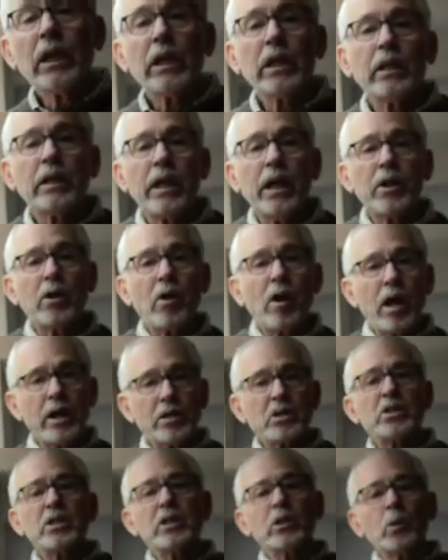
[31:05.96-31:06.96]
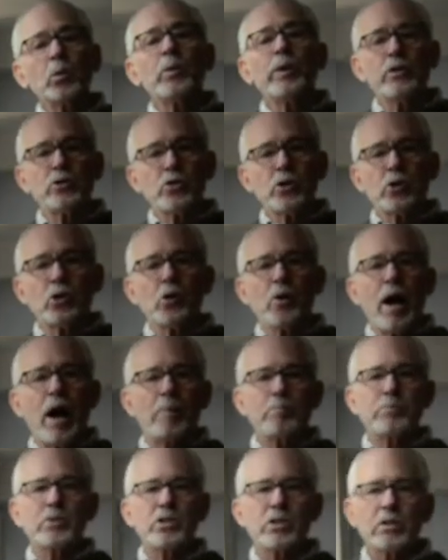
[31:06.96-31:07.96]
that are ideal winter
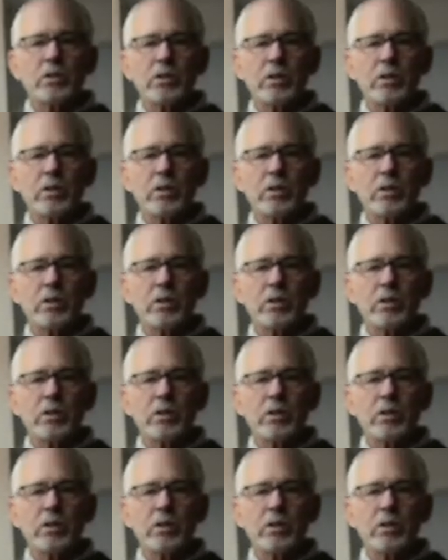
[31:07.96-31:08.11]
crops.